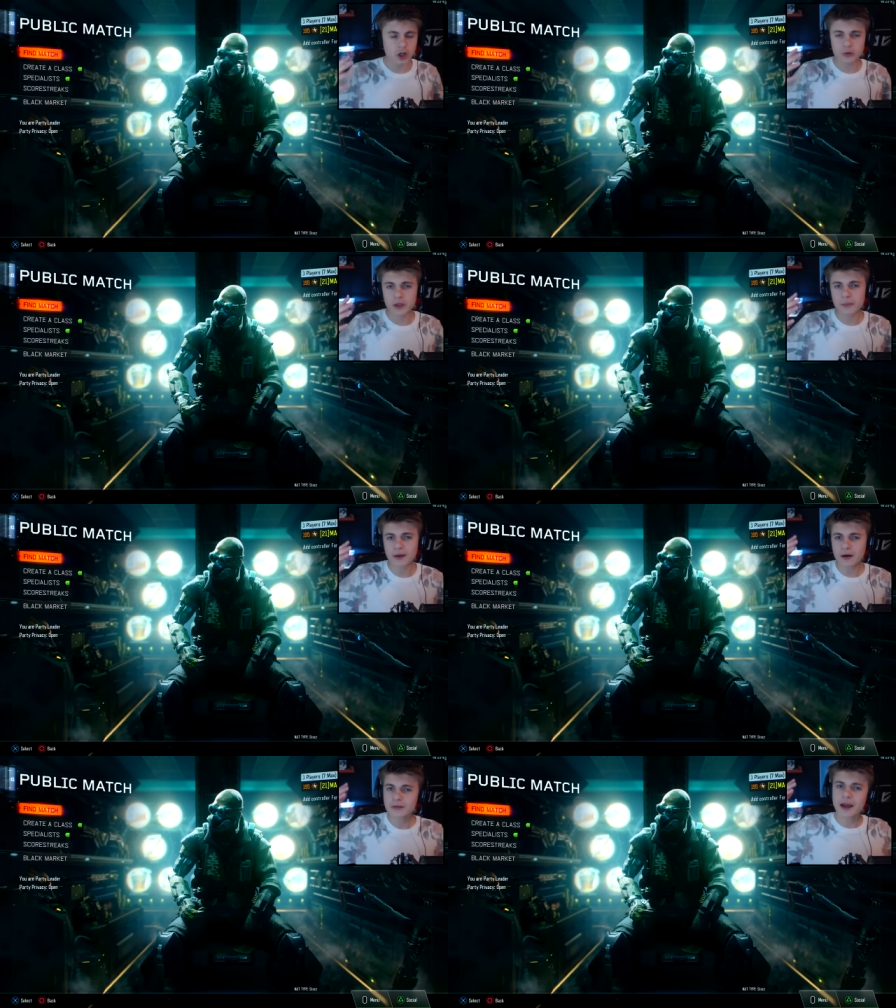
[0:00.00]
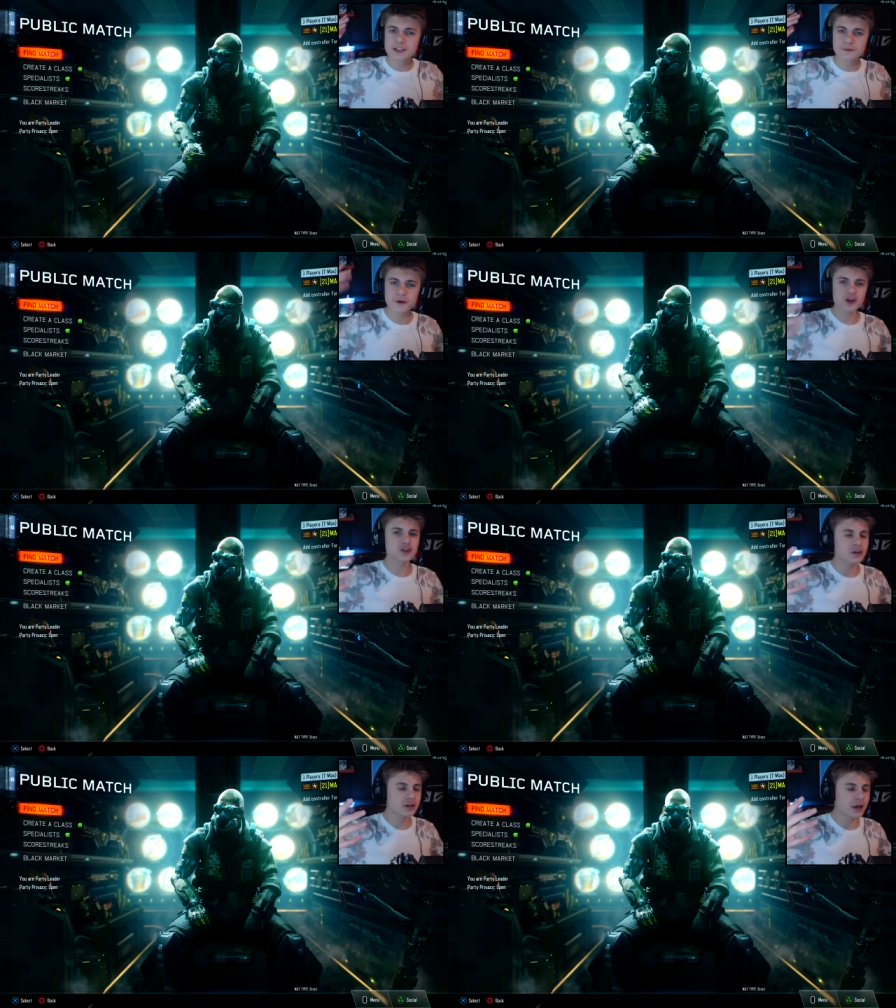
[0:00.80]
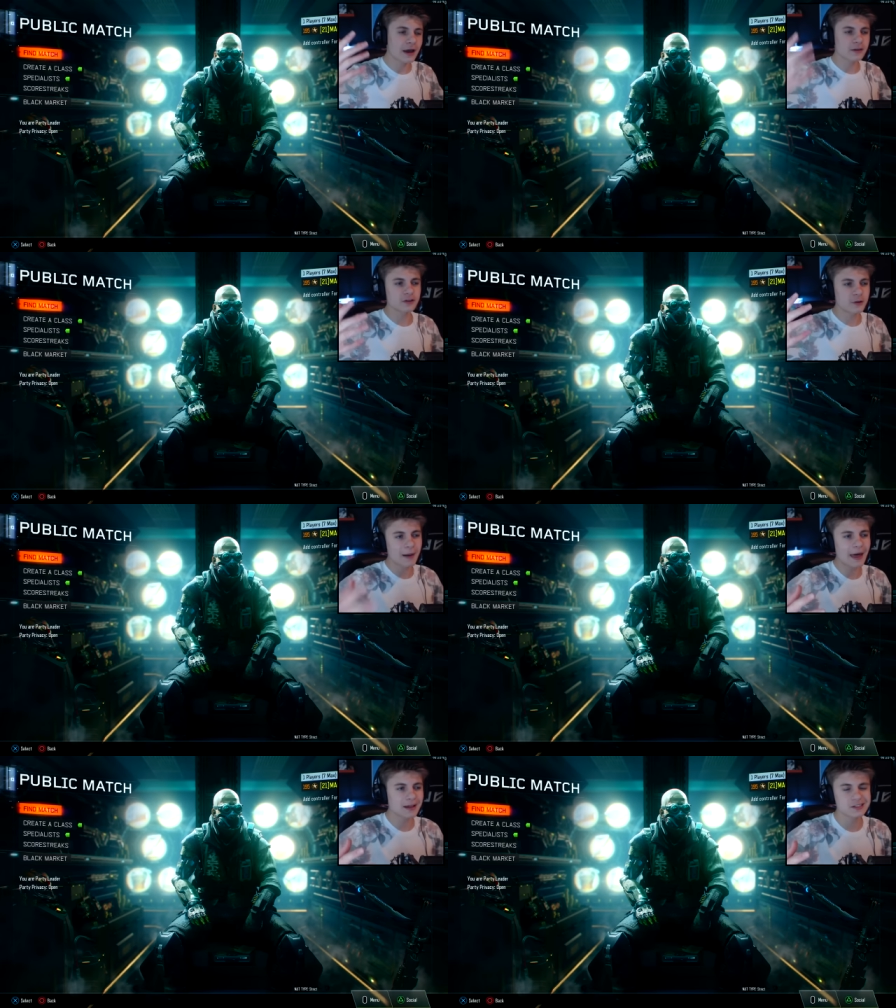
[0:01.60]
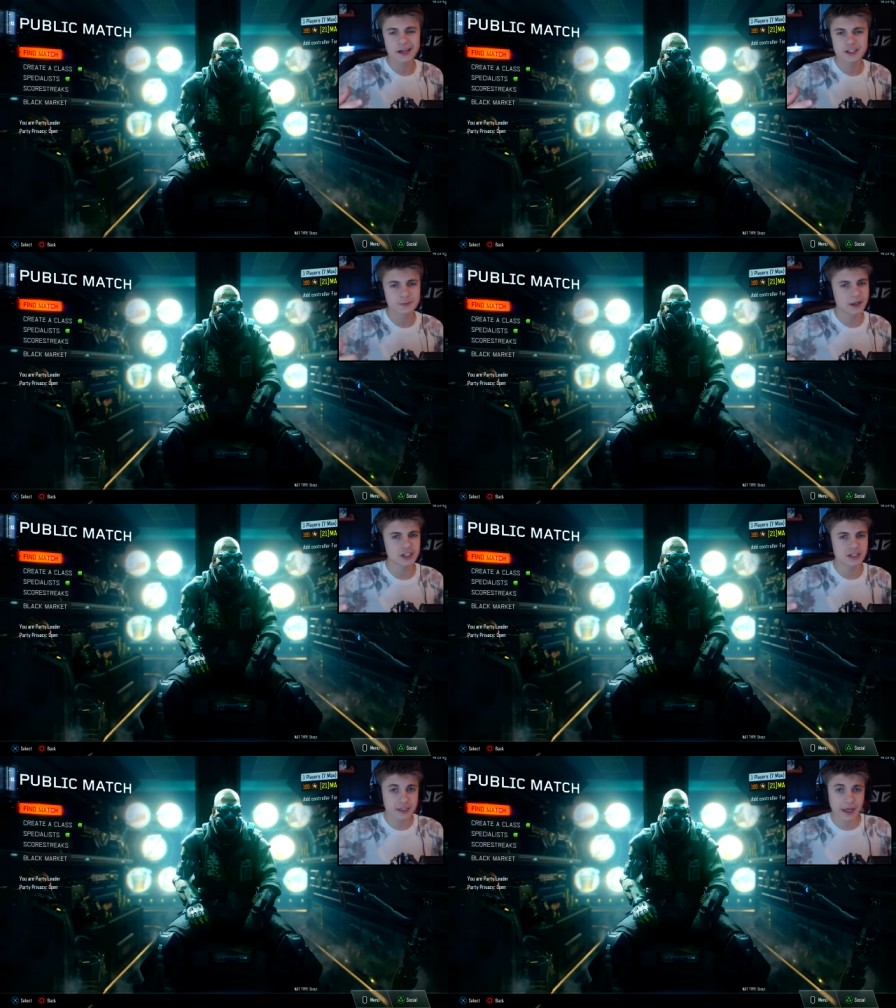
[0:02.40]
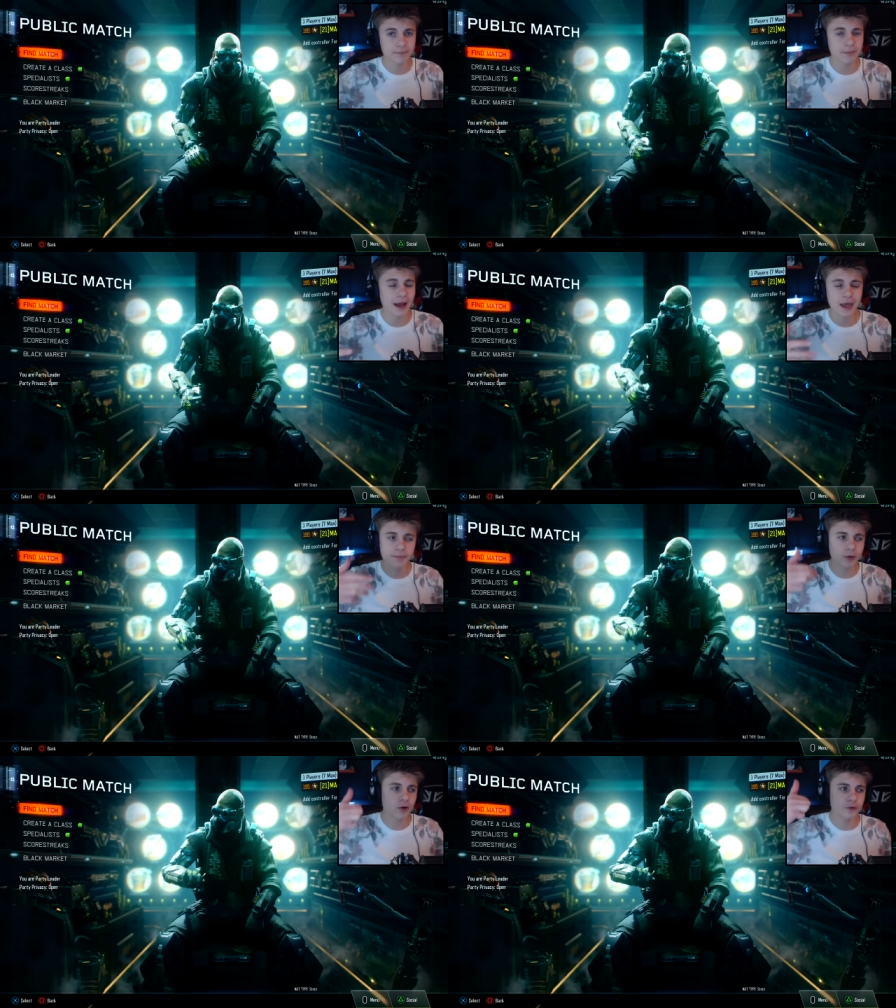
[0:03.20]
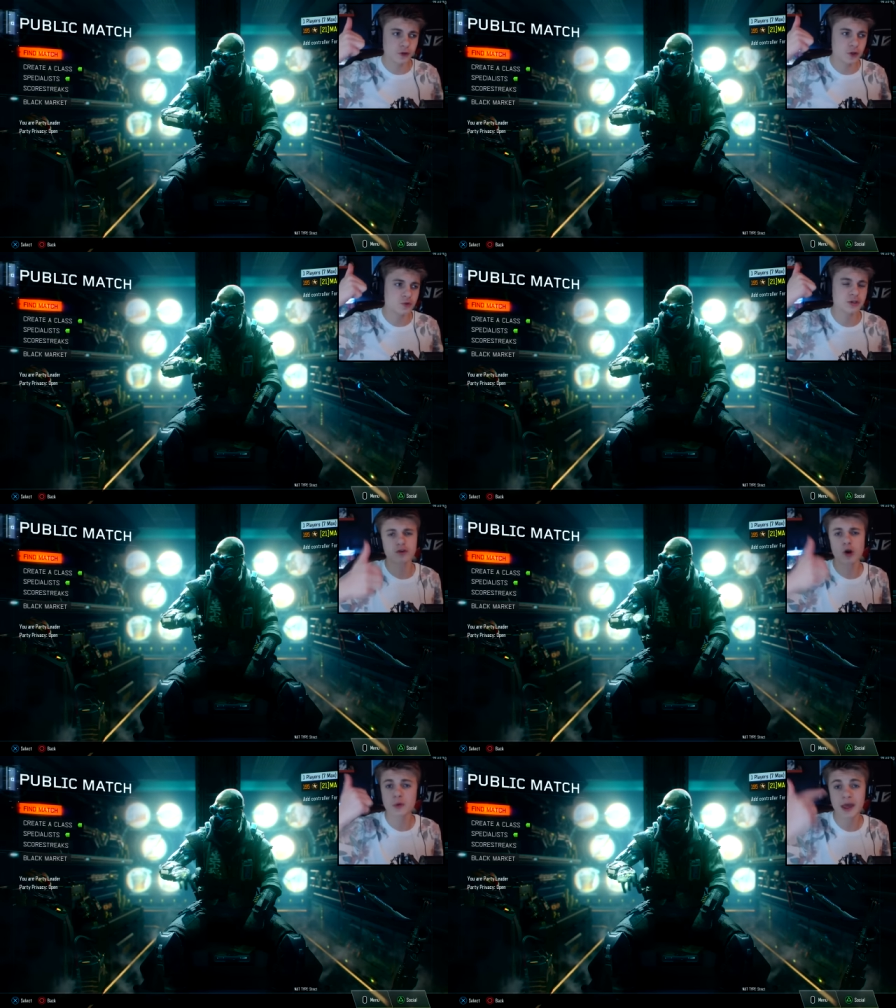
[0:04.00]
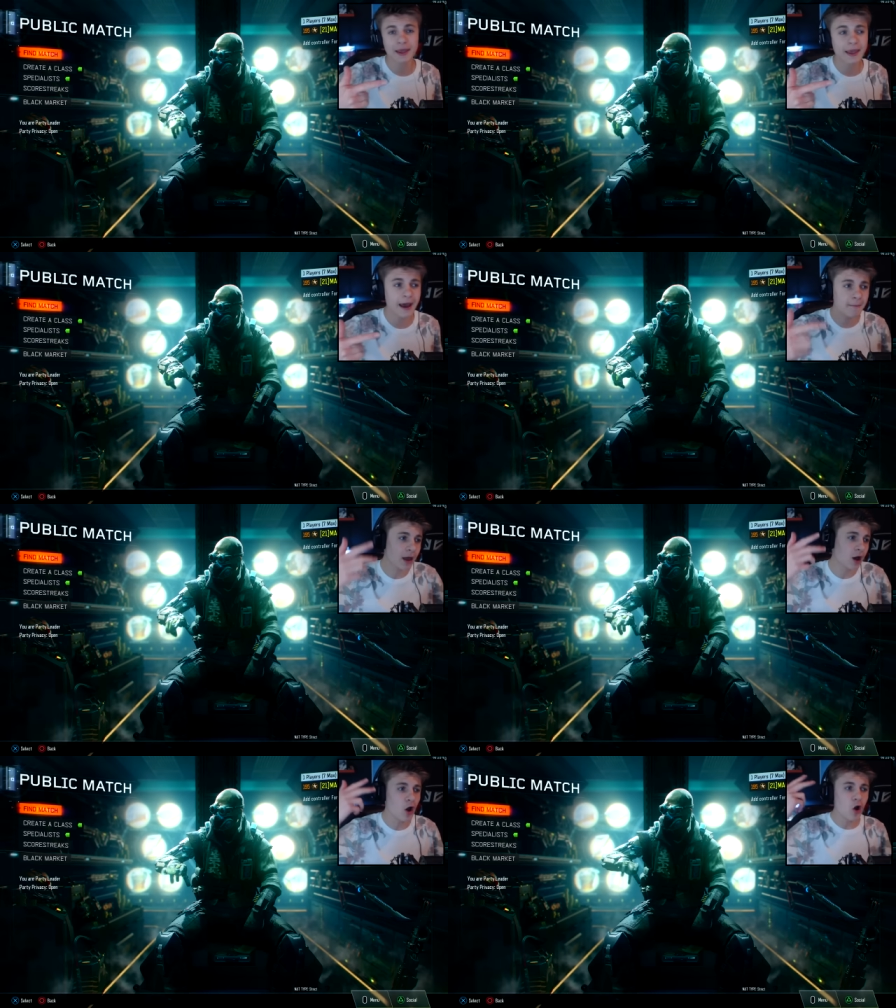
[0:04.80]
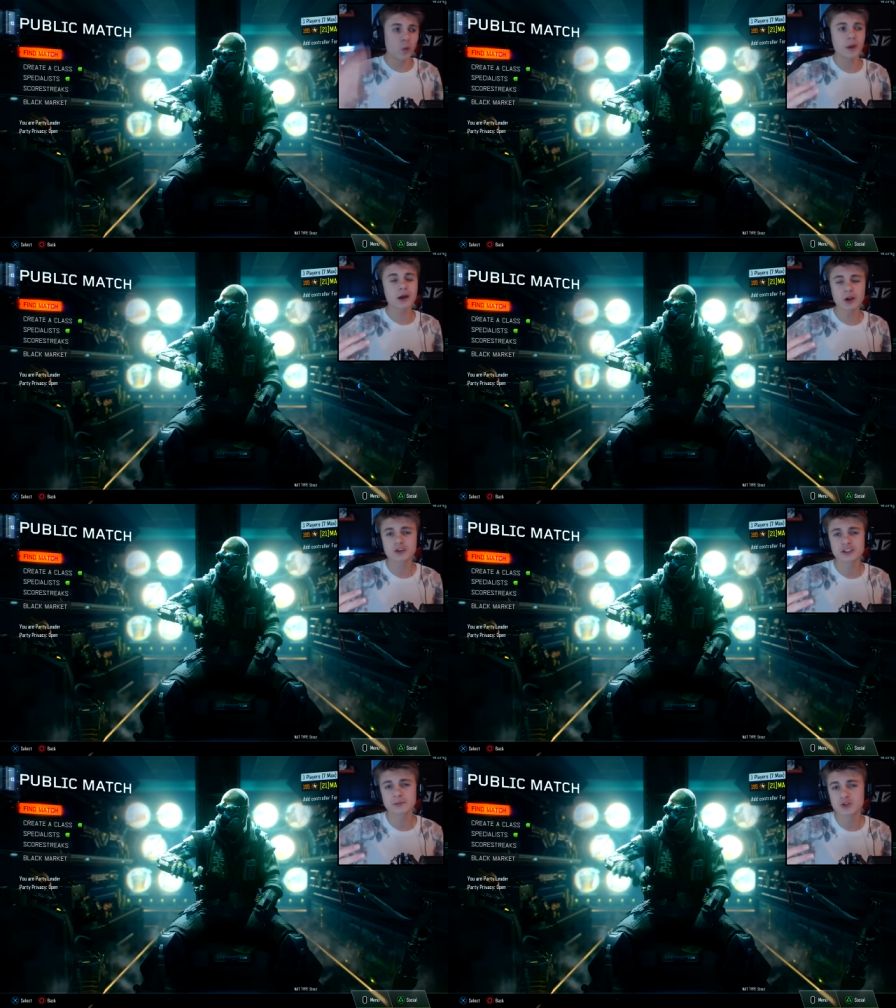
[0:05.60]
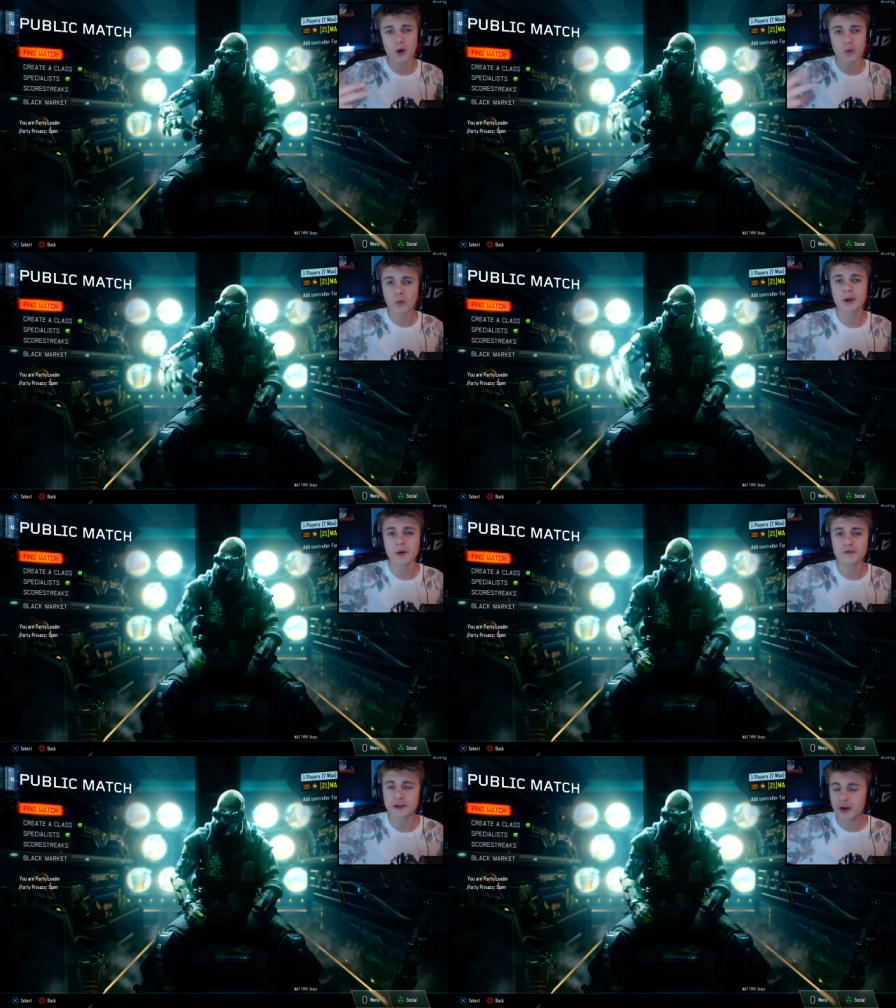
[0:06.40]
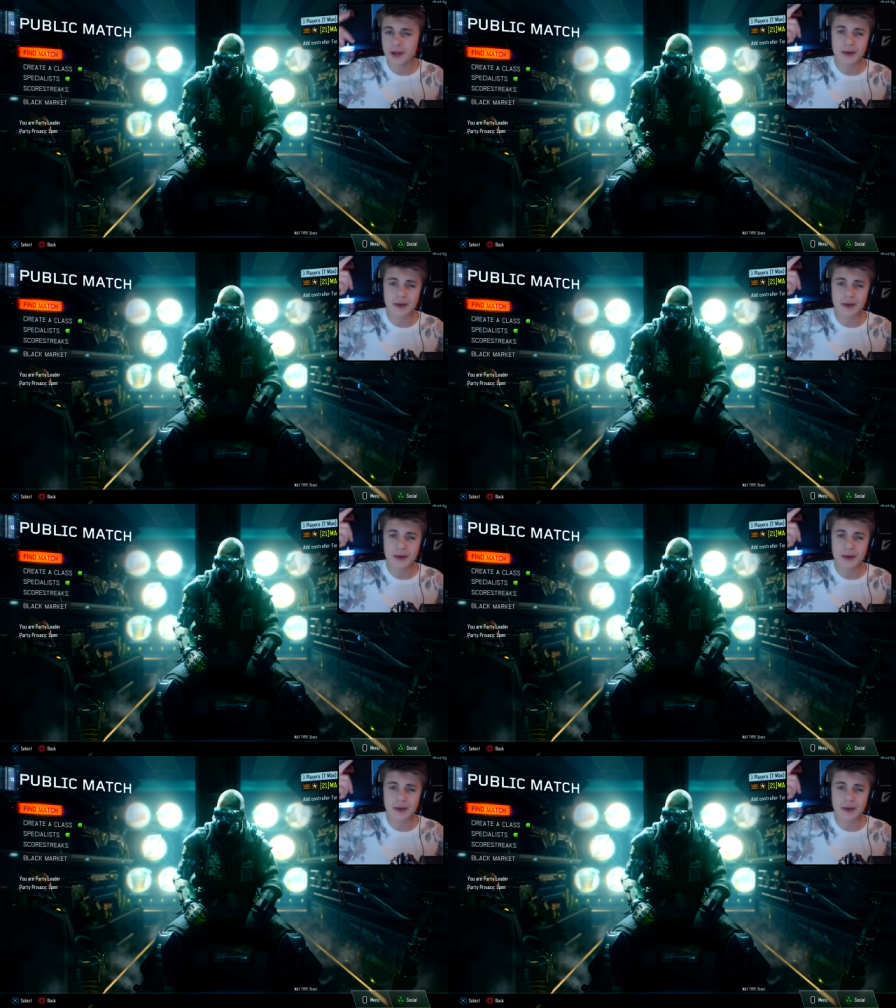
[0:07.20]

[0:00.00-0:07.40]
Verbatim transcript: So there we go, that is the first look at the Blackjack Specialist gameplay, both using Rogue and Gambler. We unlocked him as well all in one video.